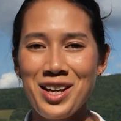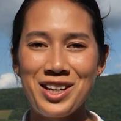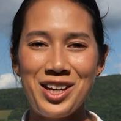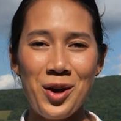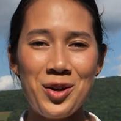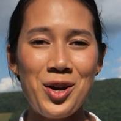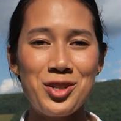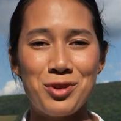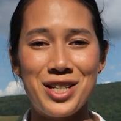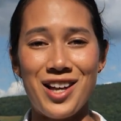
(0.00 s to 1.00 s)

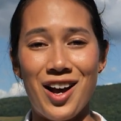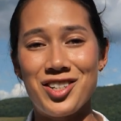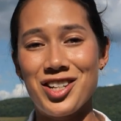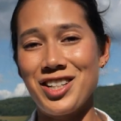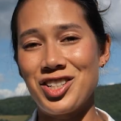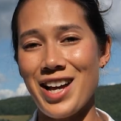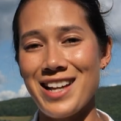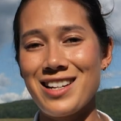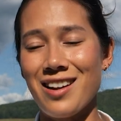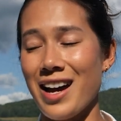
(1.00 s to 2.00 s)
Kiyoko's research is
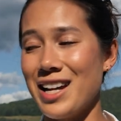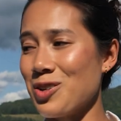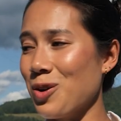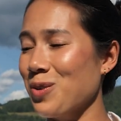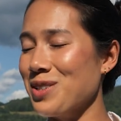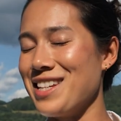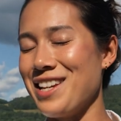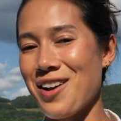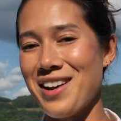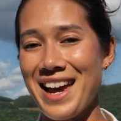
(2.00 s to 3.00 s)
shedding light on
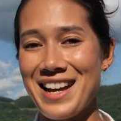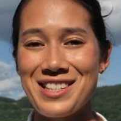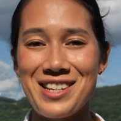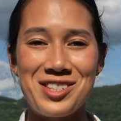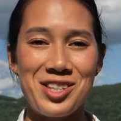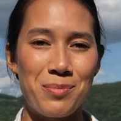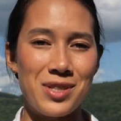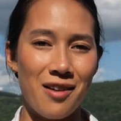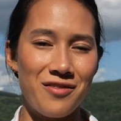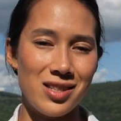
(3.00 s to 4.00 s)
Otsego Lake's
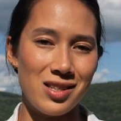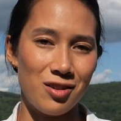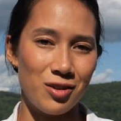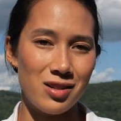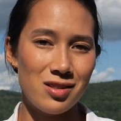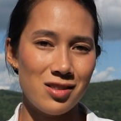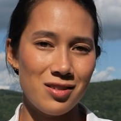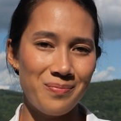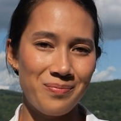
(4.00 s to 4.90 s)
subsurface secrets.